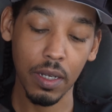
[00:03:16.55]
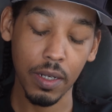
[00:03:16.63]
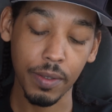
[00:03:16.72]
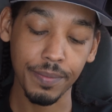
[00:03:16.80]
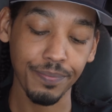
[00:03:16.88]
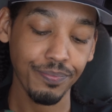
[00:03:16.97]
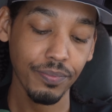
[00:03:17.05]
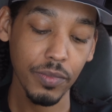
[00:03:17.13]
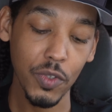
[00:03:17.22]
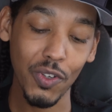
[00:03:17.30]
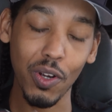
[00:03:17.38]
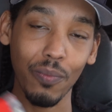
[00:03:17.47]

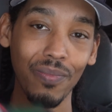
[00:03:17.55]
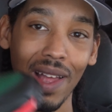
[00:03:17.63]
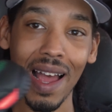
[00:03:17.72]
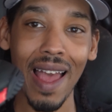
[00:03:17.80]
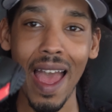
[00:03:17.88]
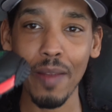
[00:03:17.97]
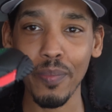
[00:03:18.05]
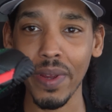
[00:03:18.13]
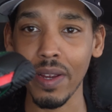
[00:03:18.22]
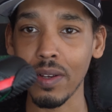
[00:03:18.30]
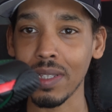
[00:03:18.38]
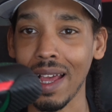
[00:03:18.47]
I have
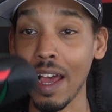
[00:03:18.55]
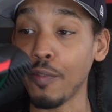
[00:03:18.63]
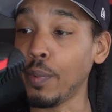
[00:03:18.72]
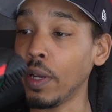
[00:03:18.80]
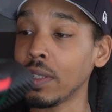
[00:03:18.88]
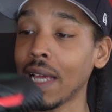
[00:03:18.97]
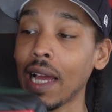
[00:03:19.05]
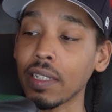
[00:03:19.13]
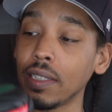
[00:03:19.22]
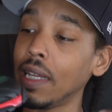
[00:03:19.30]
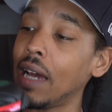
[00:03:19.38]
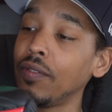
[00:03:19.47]
pairs. I
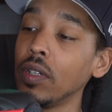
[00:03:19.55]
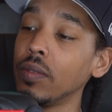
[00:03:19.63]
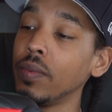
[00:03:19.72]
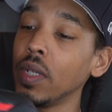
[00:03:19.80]
actually have the